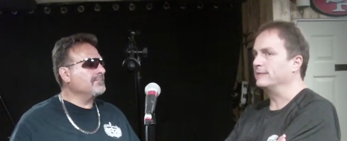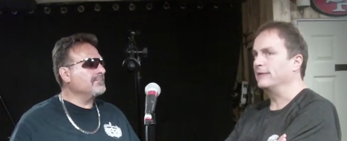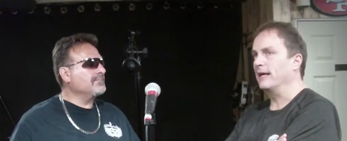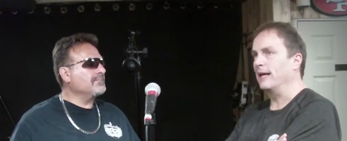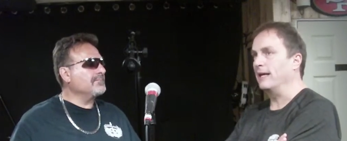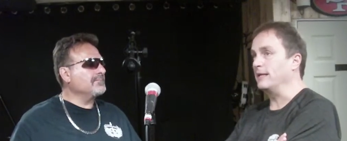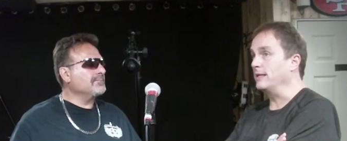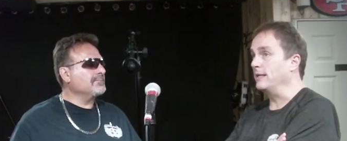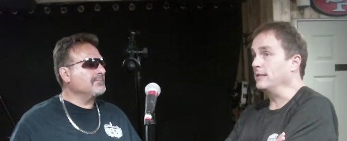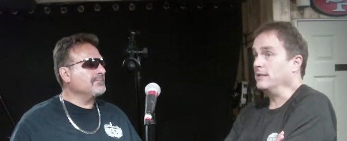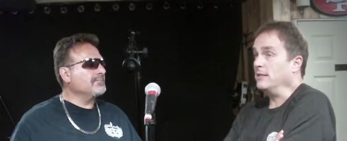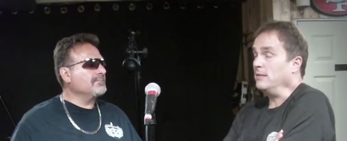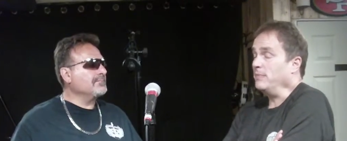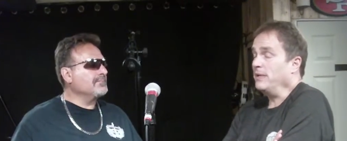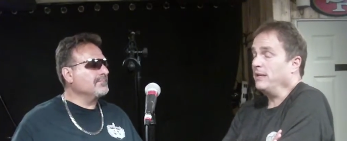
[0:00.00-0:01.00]
Speaker 1: God, it, it's
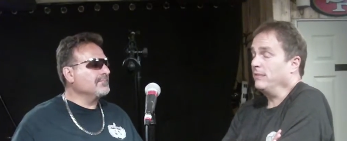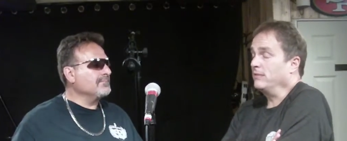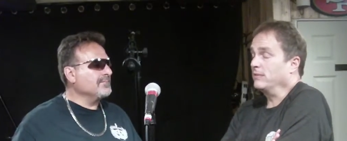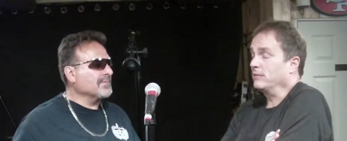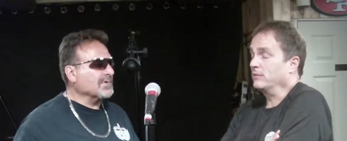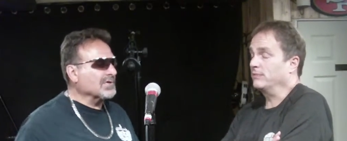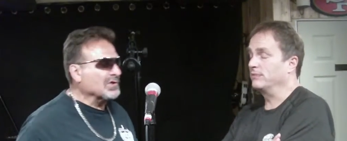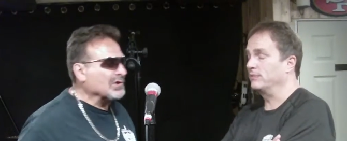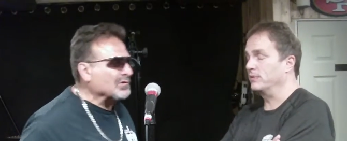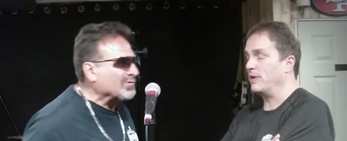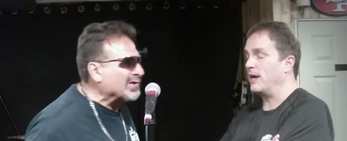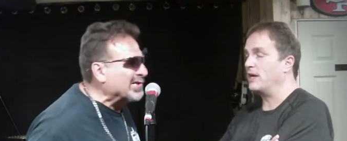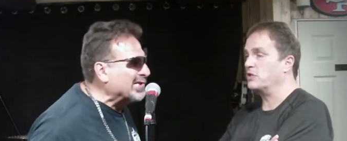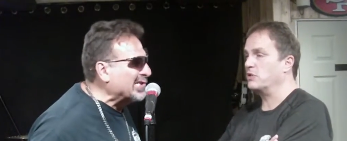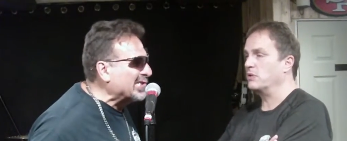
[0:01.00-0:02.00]
going to be
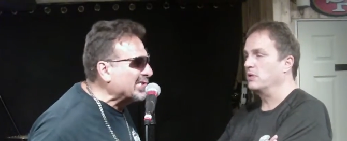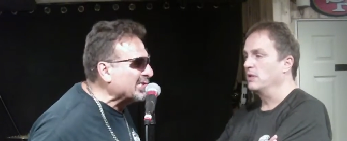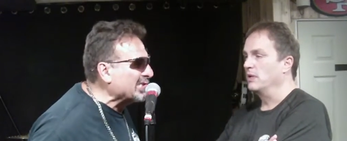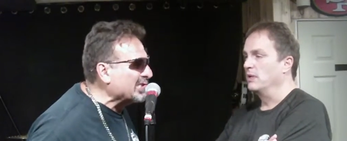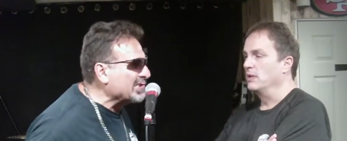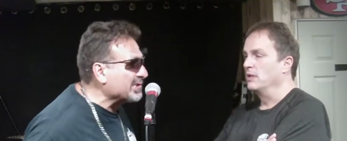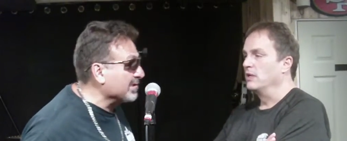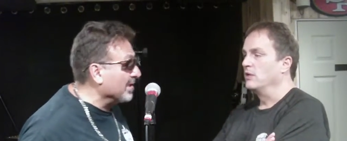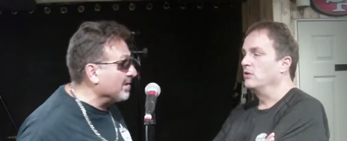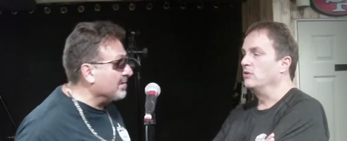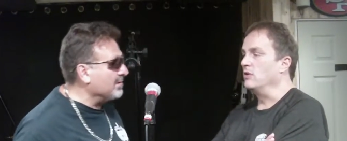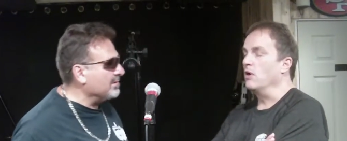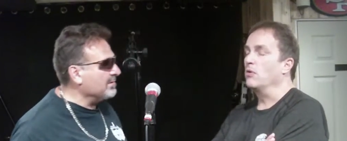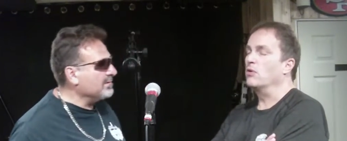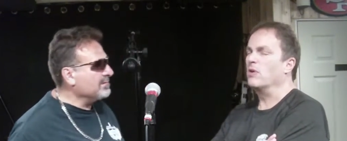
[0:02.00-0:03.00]
grunge.
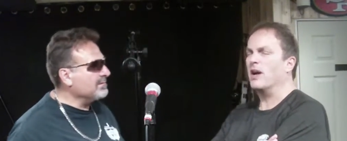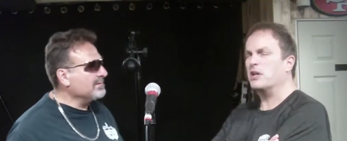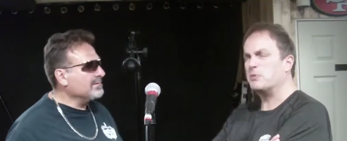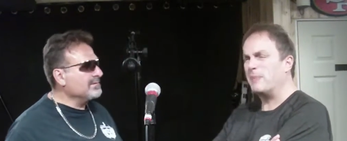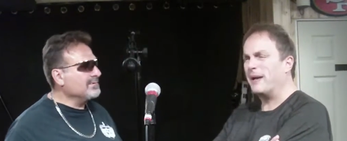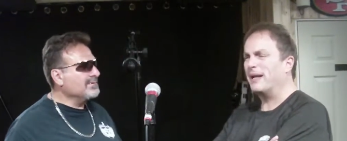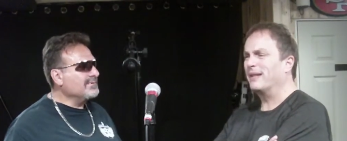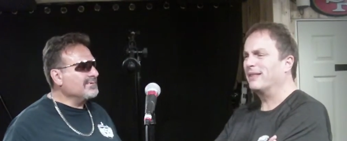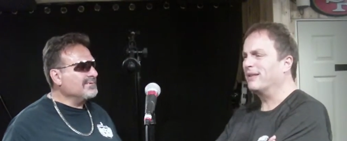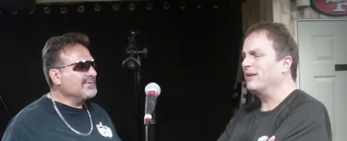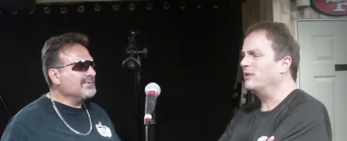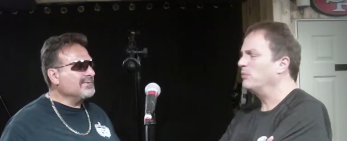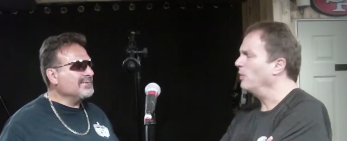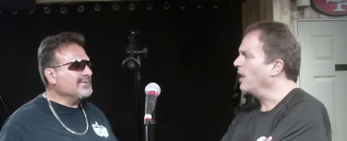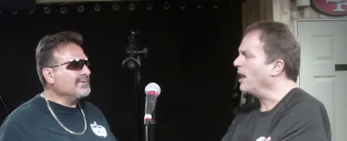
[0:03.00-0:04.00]
No? no, Crash Bang
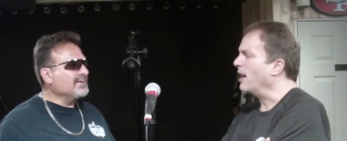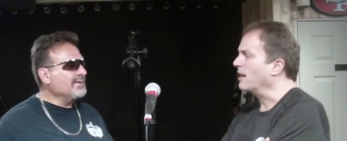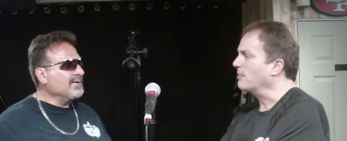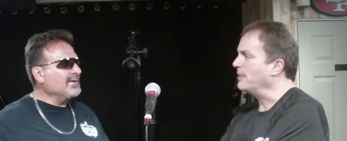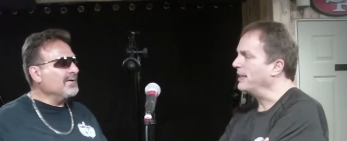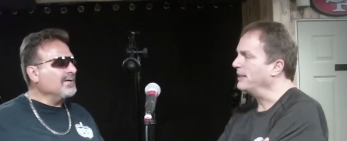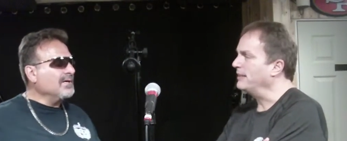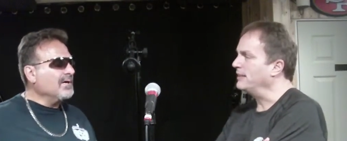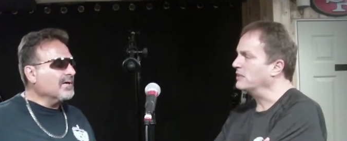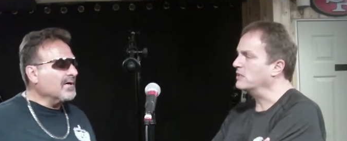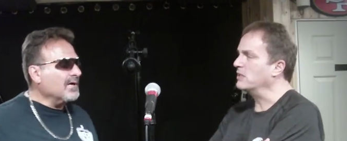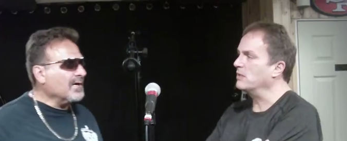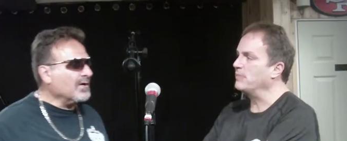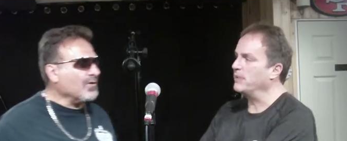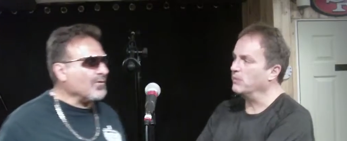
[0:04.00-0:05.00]
Thud Rock, man. It's
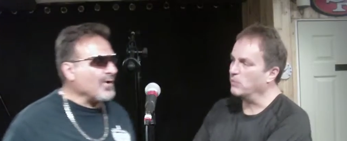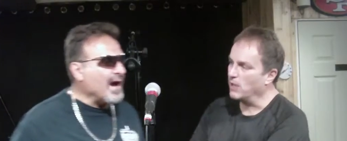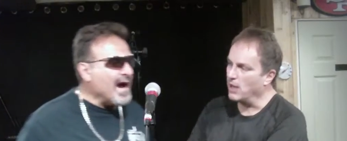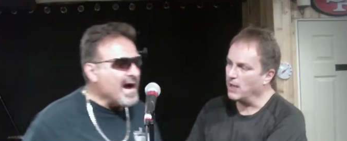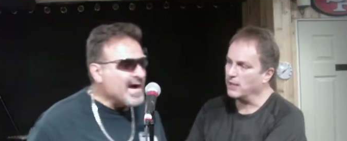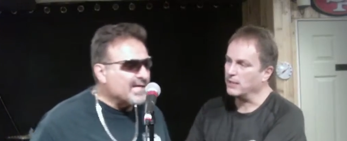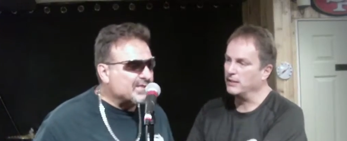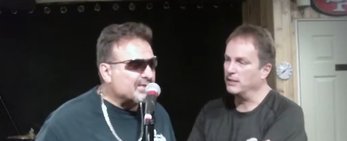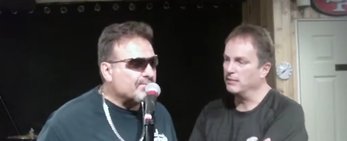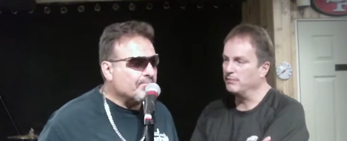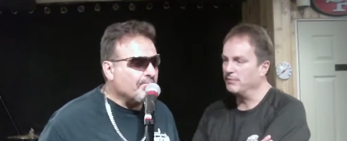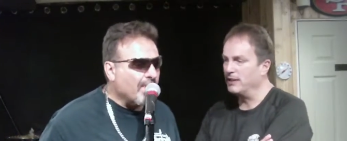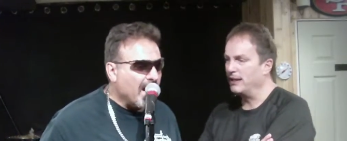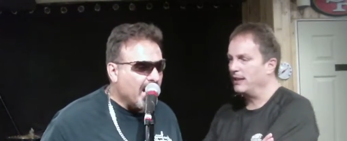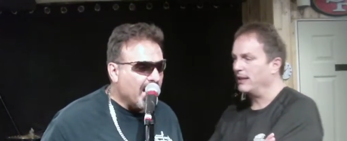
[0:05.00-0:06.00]
gonna be Crash rock.
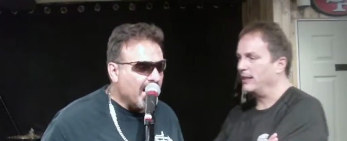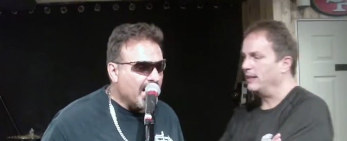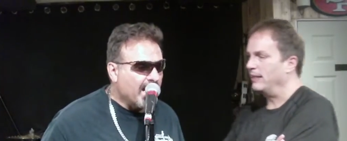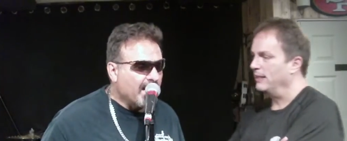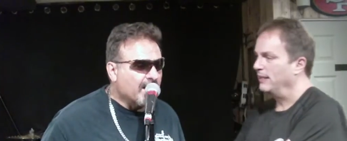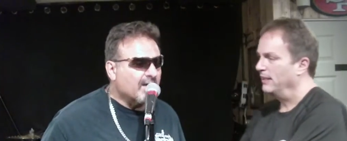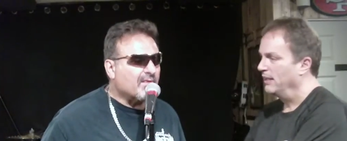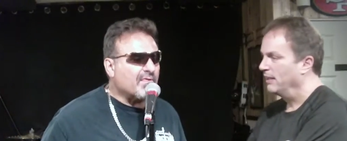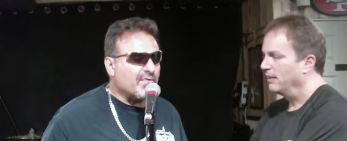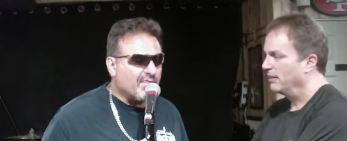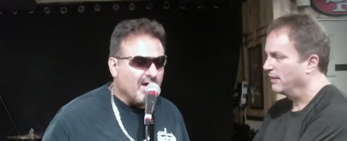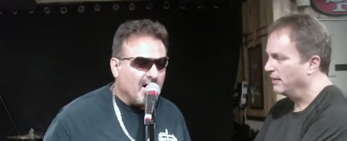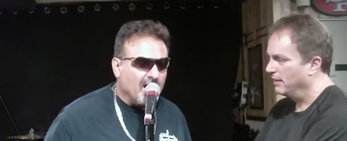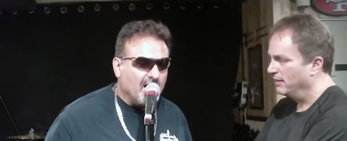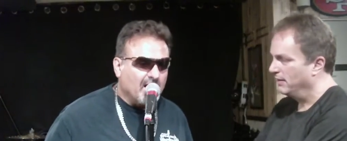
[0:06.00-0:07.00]
Speaker 2: Bang
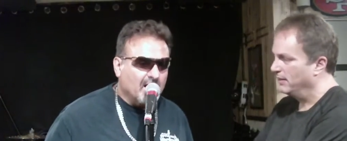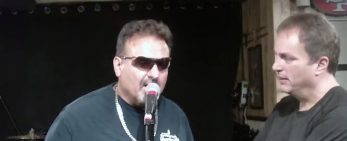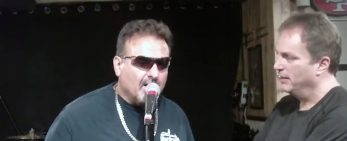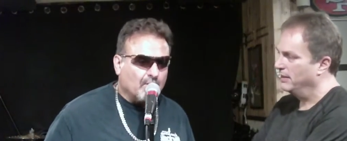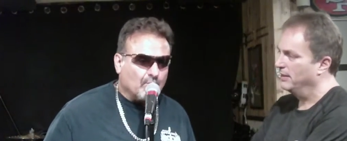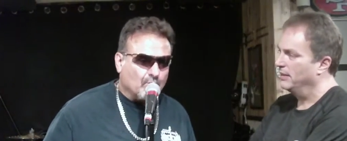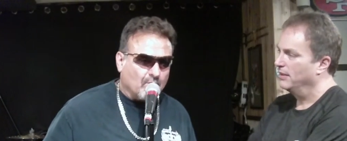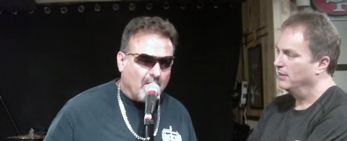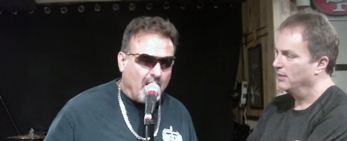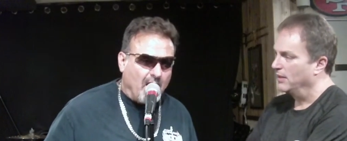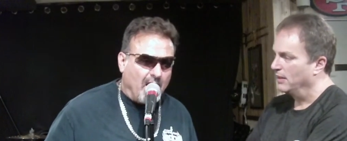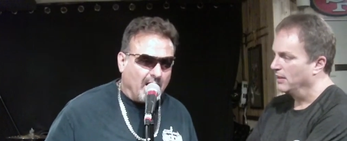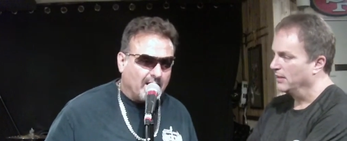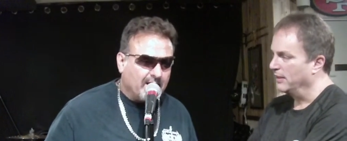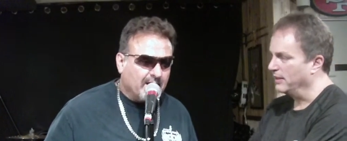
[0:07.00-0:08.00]
Thug
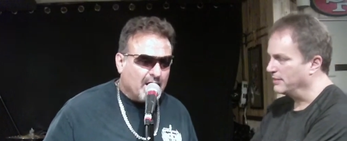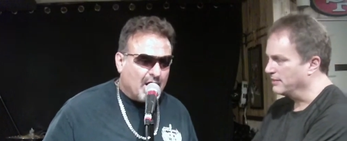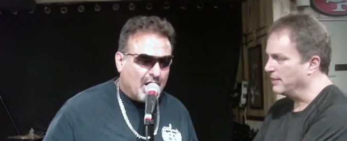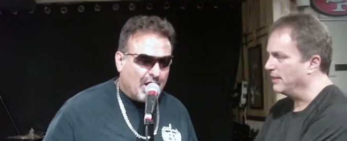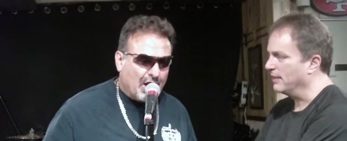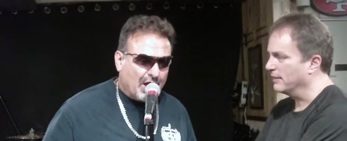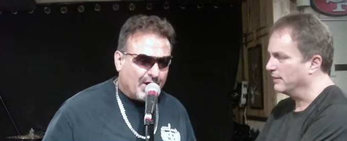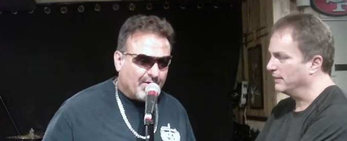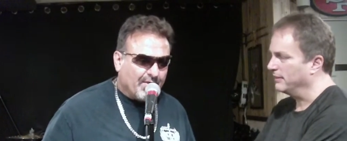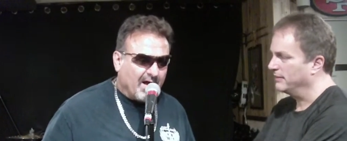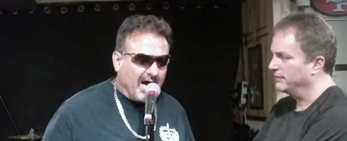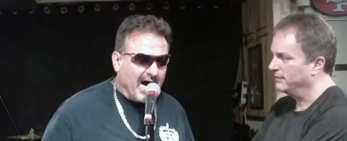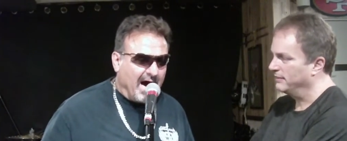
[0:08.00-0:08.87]
Rock exactly. in the